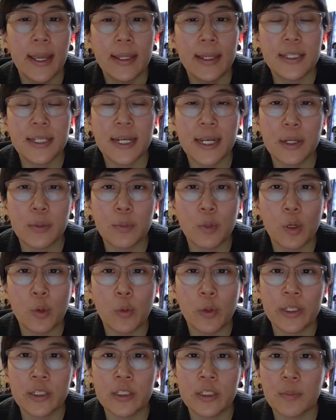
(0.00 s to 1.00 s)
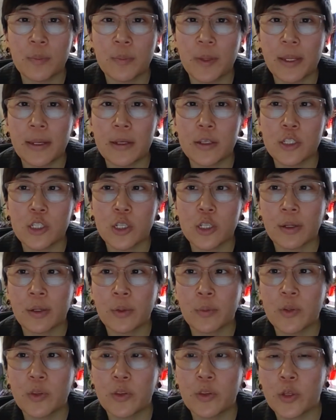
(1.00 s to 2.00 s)
Today, we're going to be
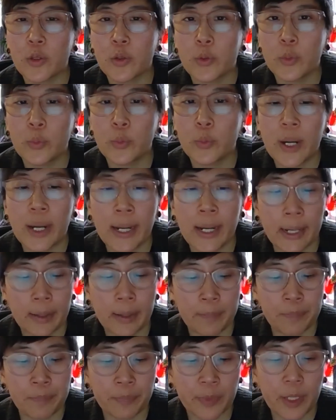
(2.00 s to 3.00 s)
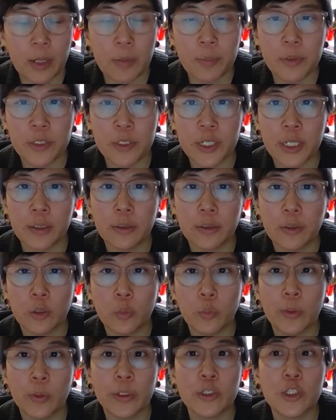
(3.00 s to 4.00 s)
sharing with you um, a
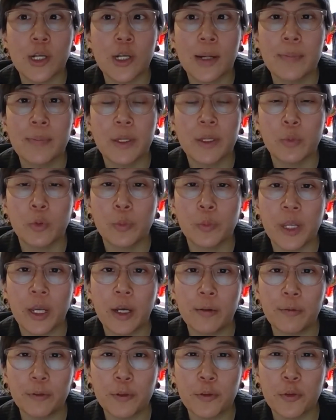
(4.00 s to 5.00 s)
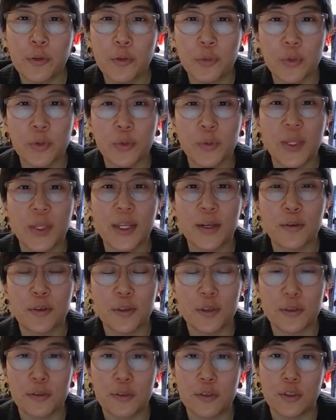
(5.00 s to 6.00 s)
particular workshop that will be offered through the
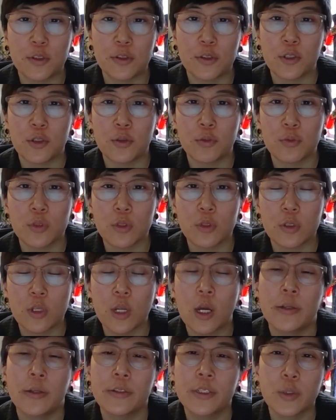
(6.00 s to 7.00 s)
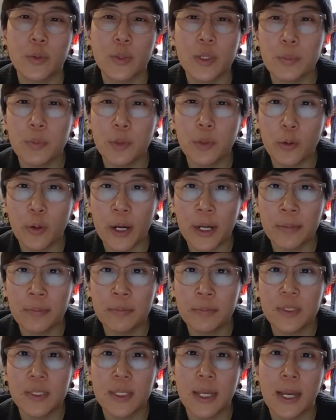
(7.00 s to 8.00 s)
Earth Institute's non-degree
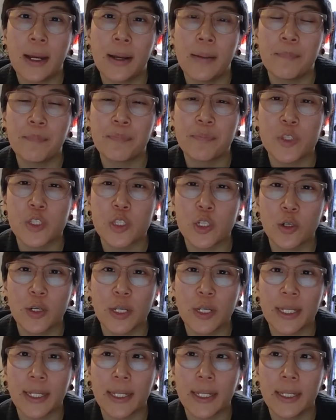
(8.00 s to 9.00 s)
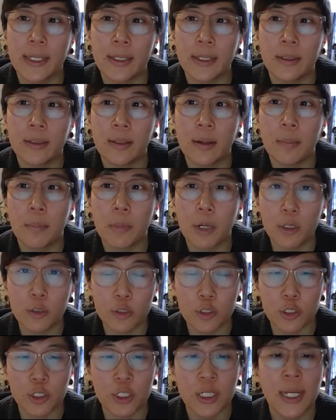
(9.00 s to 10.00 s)
programs um, starting in
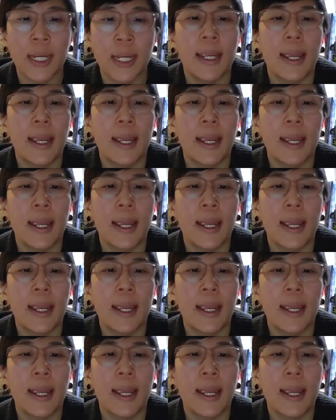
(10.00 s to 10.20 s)
March.